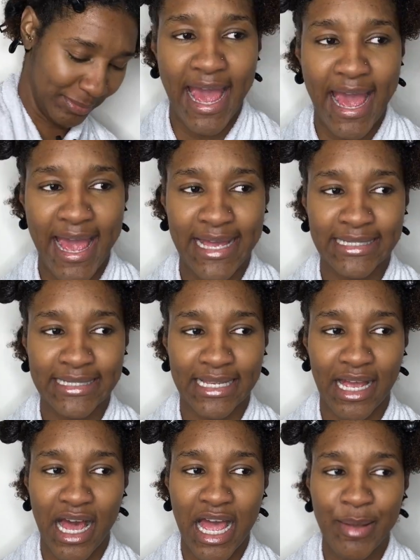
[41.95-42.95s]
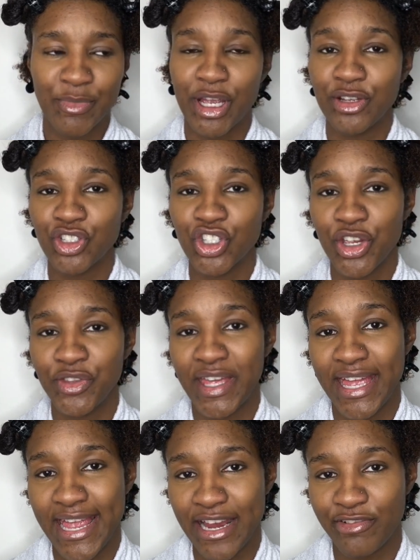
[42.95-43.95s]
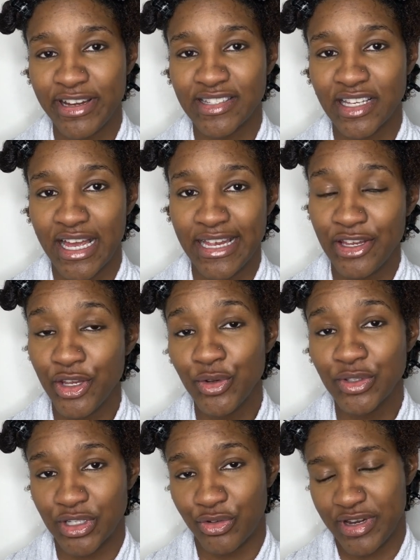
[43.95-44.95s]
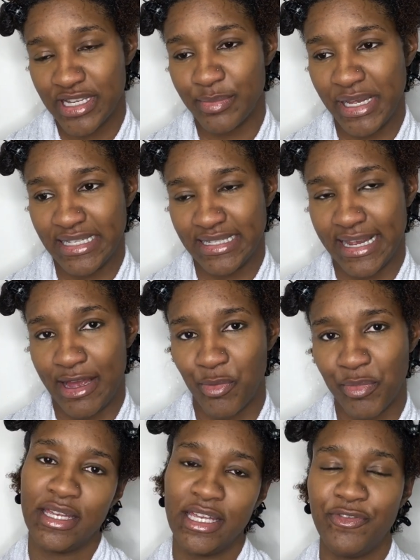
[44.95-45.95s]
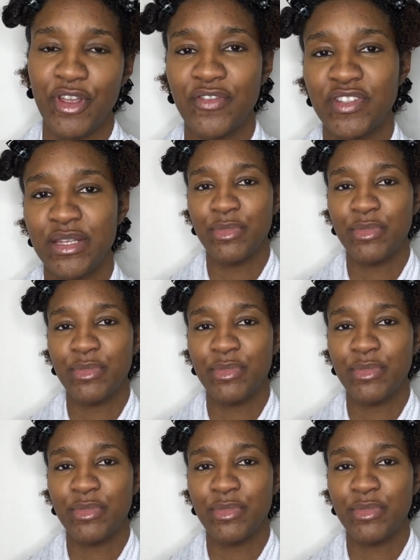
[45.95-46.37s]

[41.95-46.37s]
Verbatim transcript: and I'm going to show you the hair grease I use to grease my scalp. If you have seen